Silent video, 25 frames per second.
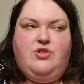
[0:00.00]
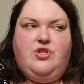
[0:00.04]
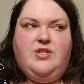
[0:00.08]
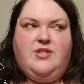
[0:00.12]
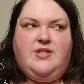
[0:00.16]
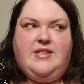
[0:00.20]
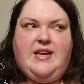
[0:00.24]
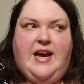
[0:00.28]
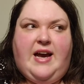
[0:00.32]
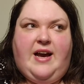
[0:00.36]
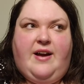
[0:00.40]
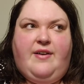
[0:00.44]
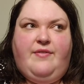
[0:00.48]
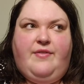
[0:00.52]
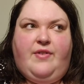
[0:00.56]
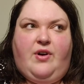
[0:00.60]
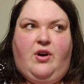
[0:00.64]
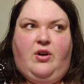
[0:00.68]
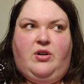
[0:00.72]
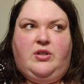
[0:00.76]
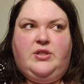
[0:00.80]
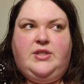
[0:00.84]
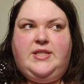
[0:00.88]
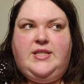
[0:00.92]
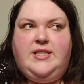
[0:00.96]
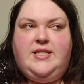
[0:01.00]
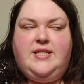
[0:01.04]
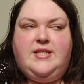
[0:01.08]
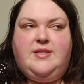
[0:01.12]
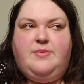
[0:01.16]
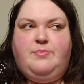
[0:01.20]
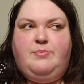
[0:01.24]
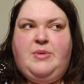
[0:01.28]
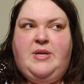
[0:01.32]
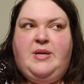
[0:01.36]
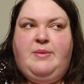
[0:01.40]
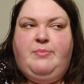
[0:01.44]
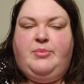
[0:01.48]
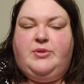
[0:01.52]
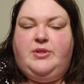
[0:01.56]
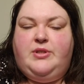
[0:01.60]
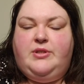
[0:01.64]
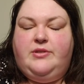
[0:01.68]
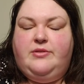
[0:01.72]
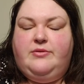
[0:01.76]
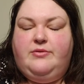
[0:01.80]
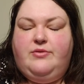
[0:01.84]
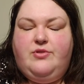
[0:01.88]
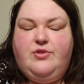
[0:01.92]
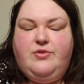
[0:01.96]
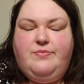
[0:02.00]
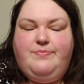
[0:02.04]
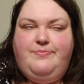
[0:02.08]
just have all these people